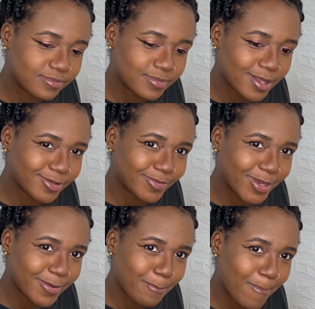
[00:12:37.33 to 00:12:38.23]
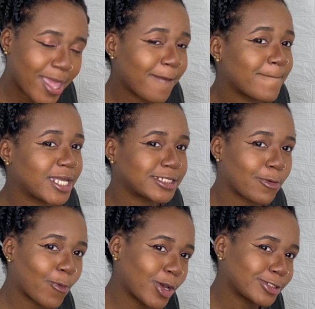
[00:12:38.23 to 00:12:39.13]
Not too bad. And I'm about to
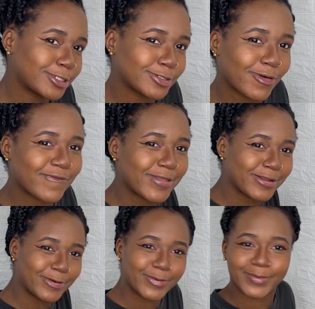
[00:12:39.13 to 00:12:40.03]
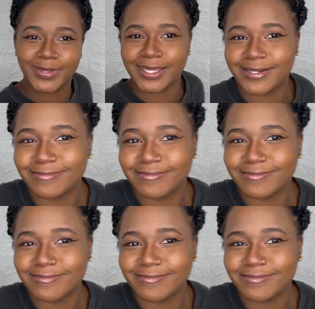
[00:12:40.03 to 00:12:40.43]
wash this off and then go to bed.